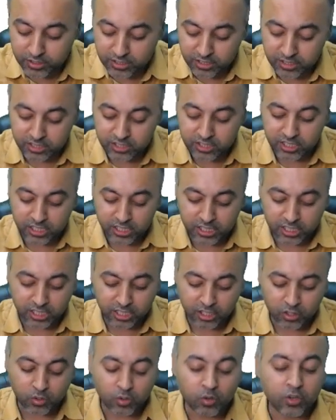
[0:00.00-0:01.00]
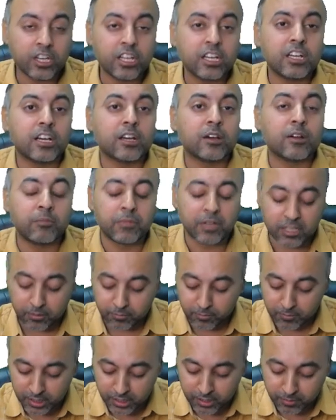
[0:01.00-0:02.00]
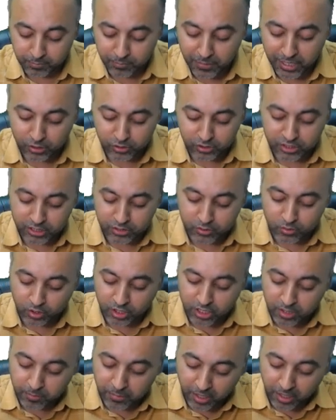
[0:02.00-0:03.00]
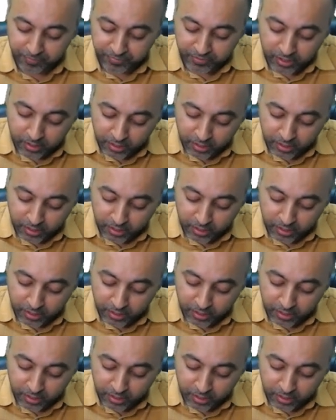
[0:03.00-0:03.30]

which is seen in chronic myelogenous leukemia.